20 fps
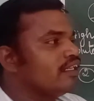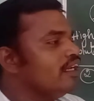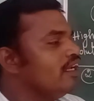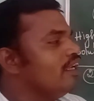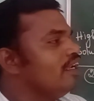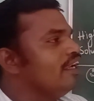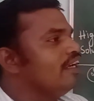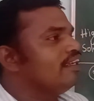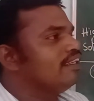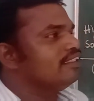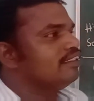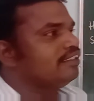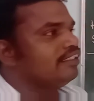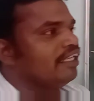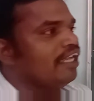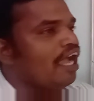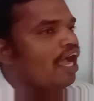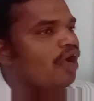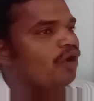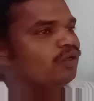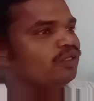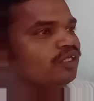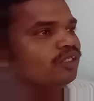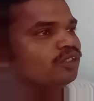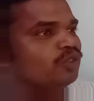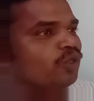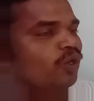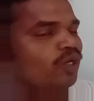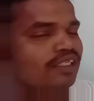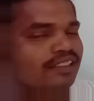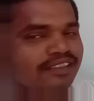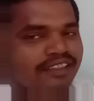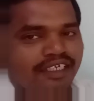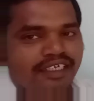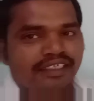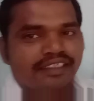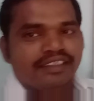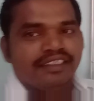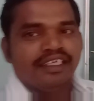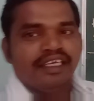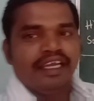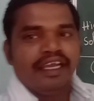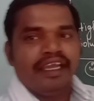let us see how the solution